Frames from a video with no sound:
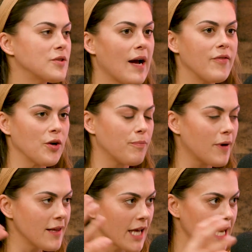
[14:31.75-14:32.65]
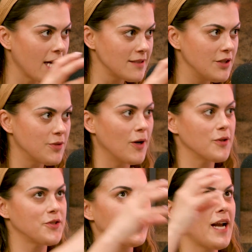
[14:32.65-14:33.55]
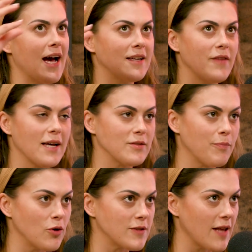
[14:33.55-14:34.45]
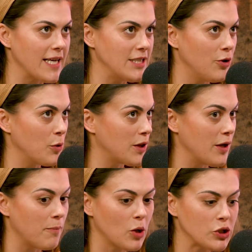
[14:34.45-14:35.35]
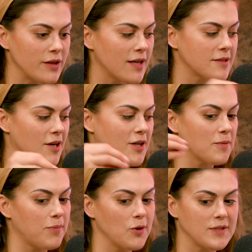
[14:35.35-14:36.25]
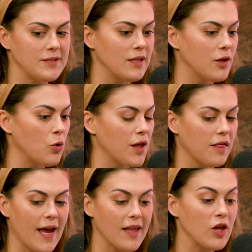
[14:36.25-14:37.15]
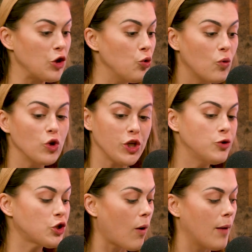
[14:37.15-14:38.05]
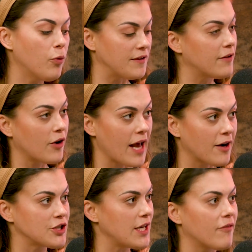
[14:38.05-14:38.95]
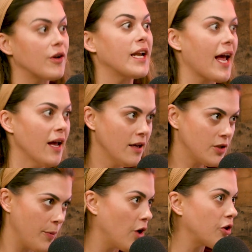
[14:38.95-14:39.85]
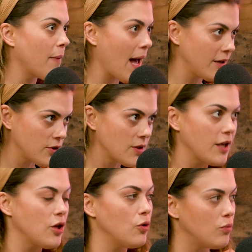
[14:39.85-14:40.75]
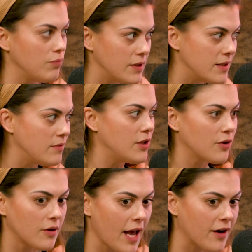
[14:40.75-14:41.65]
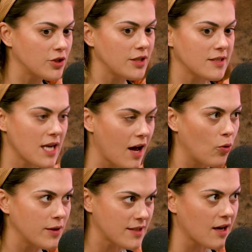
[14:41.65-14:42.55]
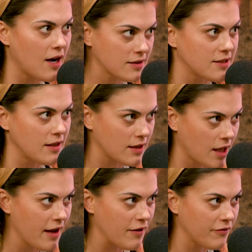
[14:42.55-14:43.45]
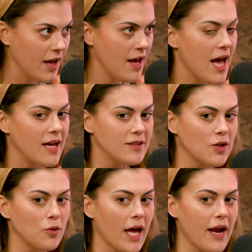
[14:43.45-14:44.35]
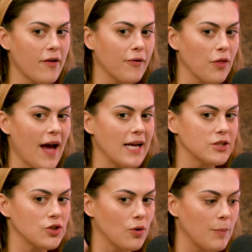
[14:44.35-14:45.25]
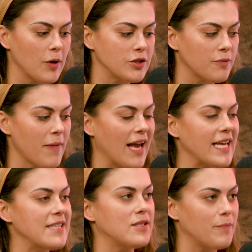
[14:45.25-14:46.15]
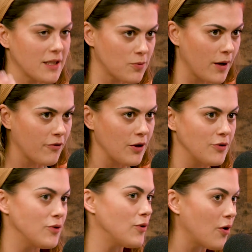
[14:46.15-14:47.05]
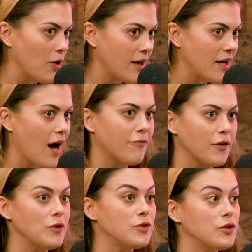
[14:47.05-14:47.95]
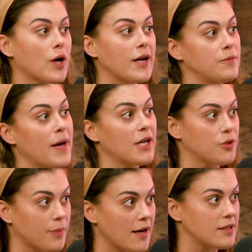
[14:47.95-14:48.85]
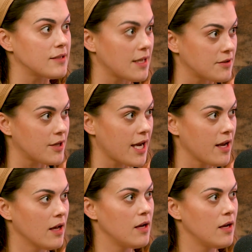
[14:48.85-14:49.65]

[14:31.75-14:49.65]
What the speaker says: to having your breath connect each motion, as opposed to like dealing with the emotion that's there, as opposed to dealing with like you show up with different energy every day to be on your mat. Just like your energy is not always at a constant in life. And so like for that to show up on your mat is the best way for you to do yoga, not for you to try to match your practice yesterday.